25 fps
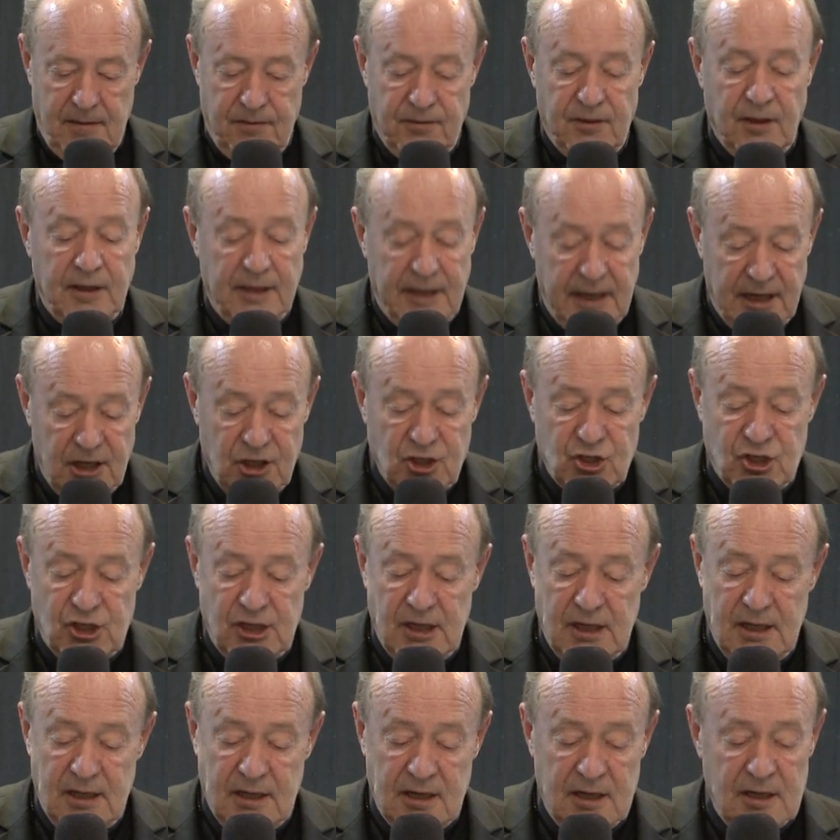The
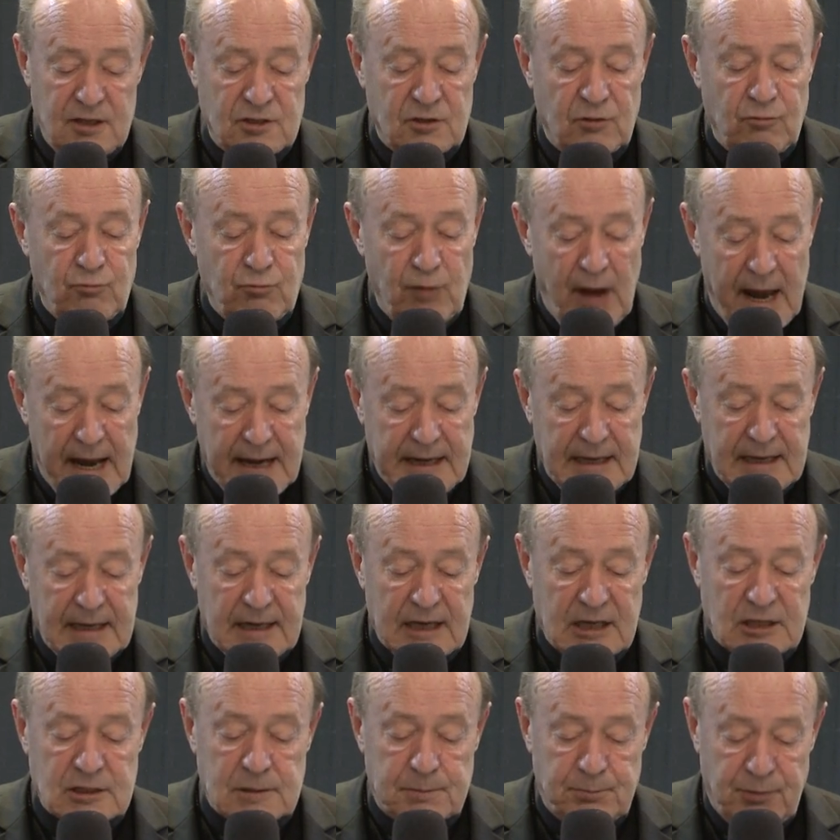liturgy is a
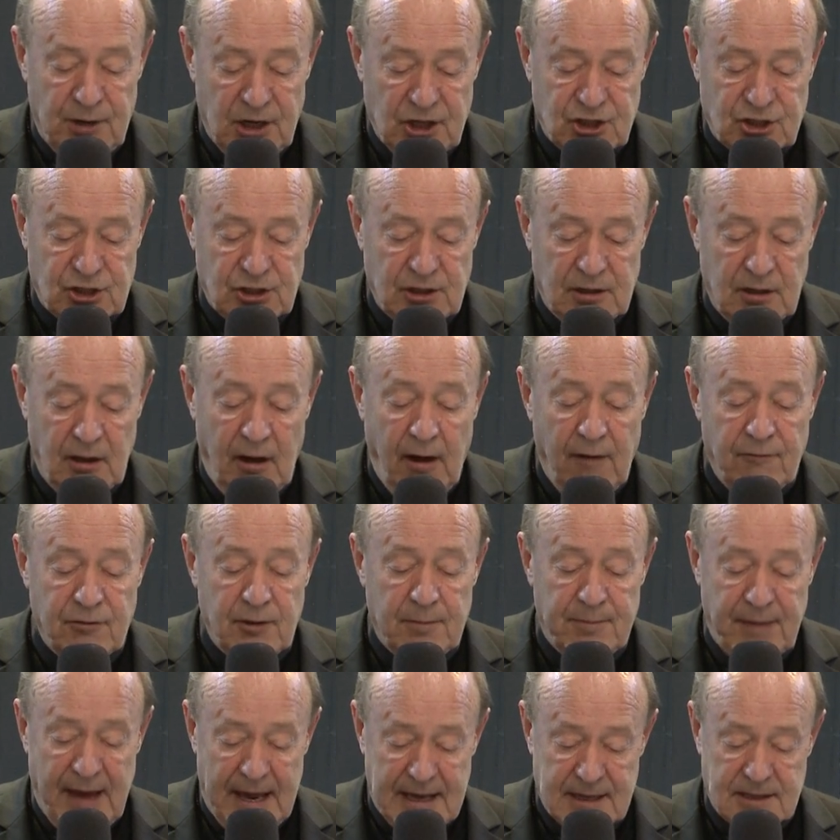radiant expression of
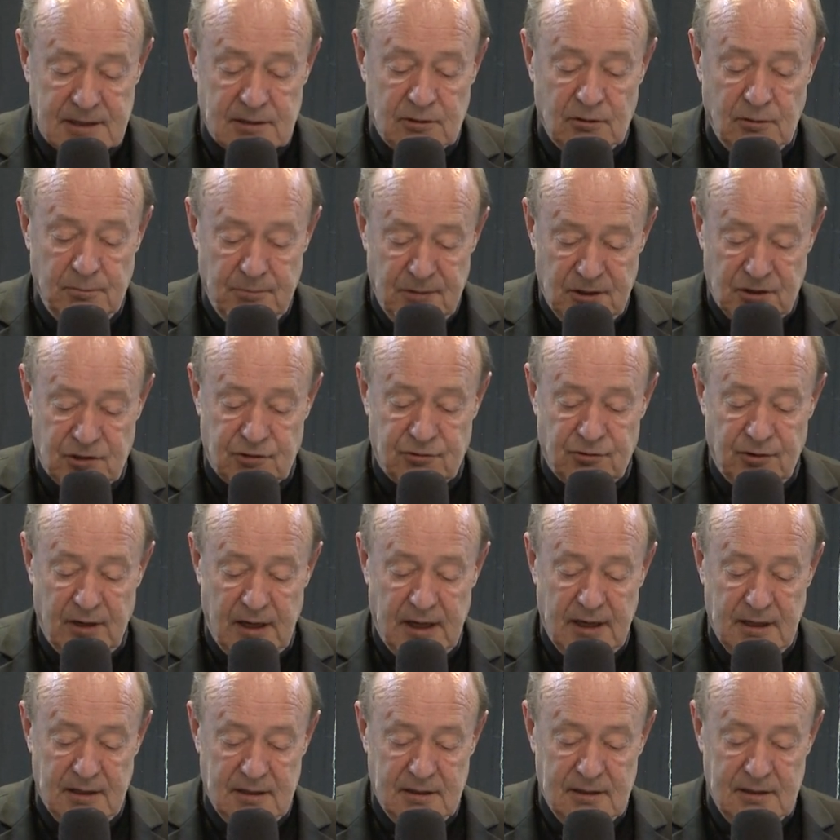the paschal
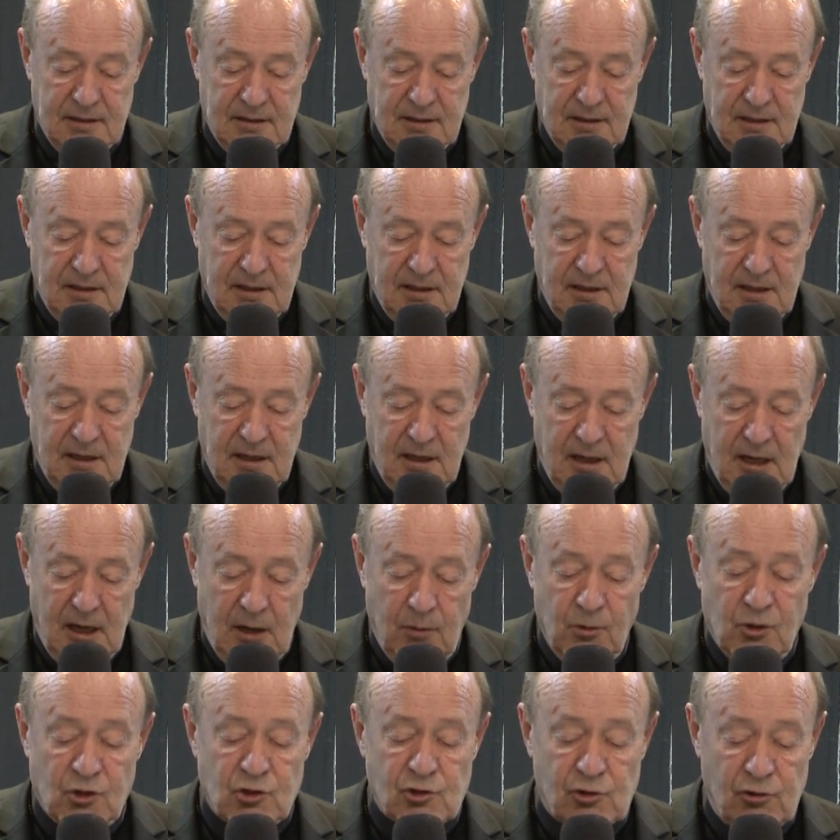mystery,
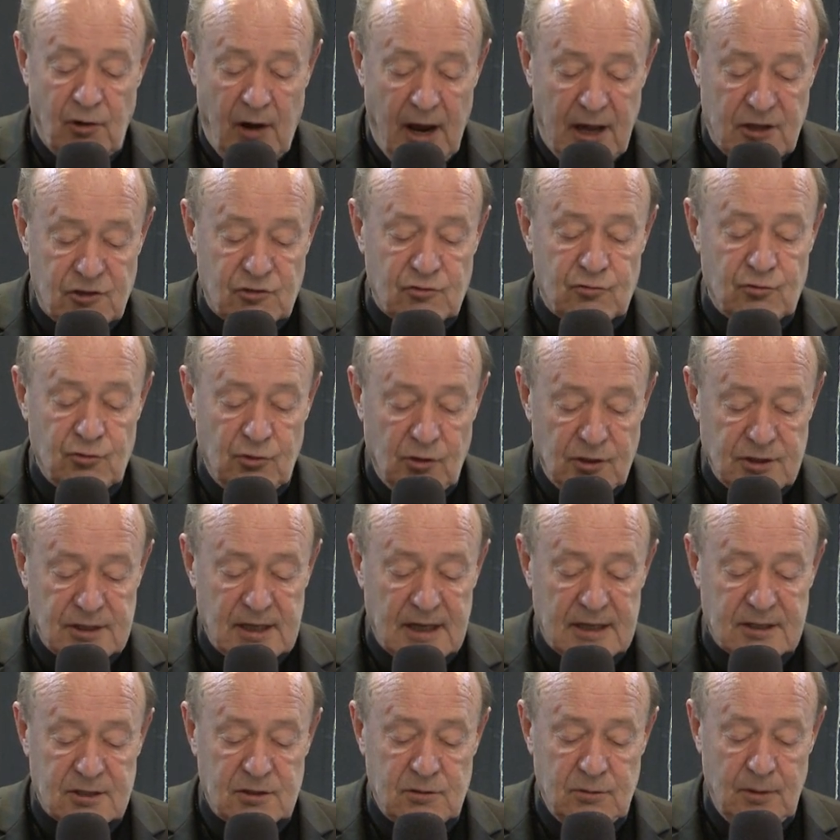which Christ draws
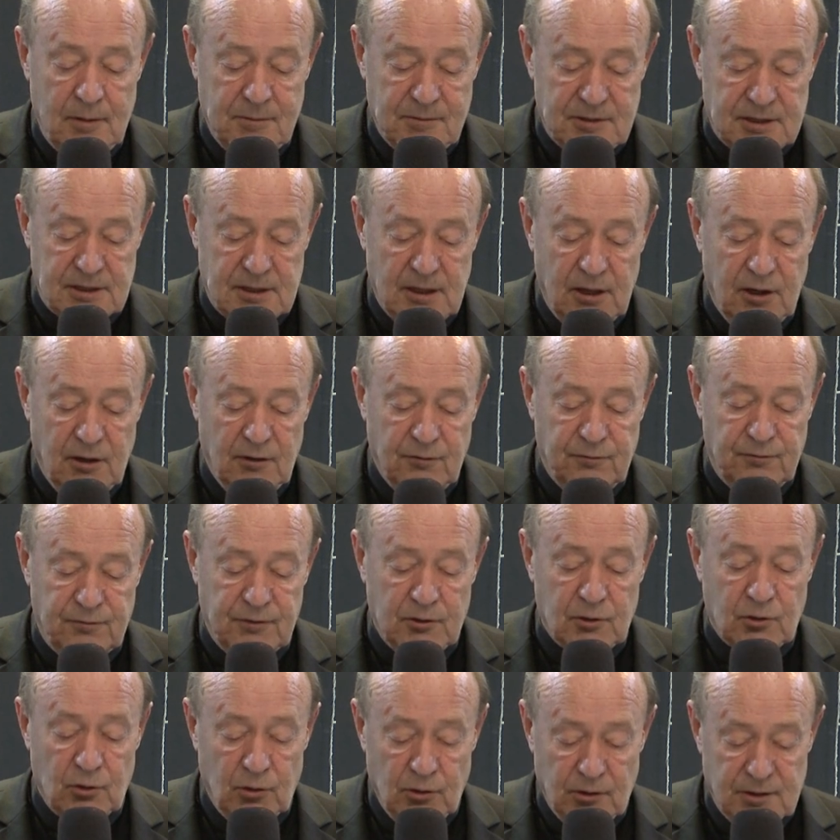us to himself
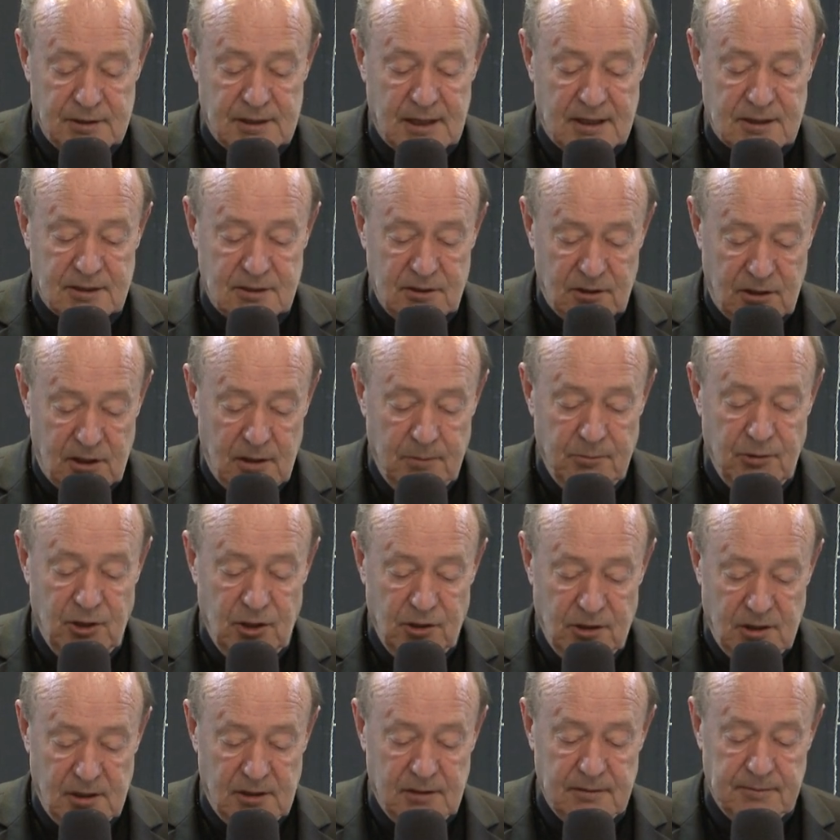and calls us to
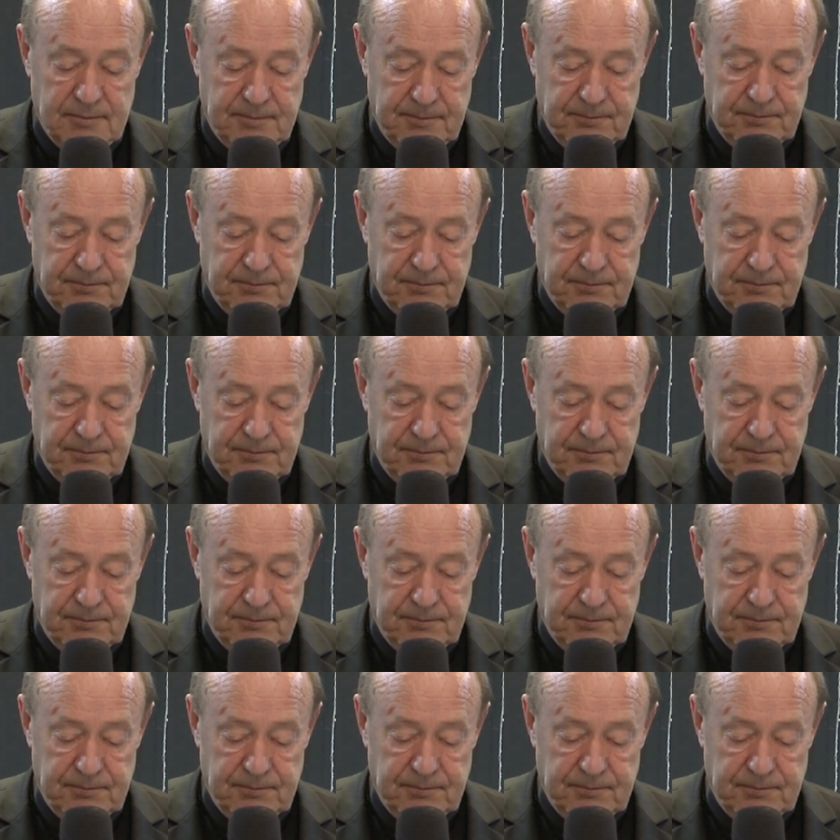communion.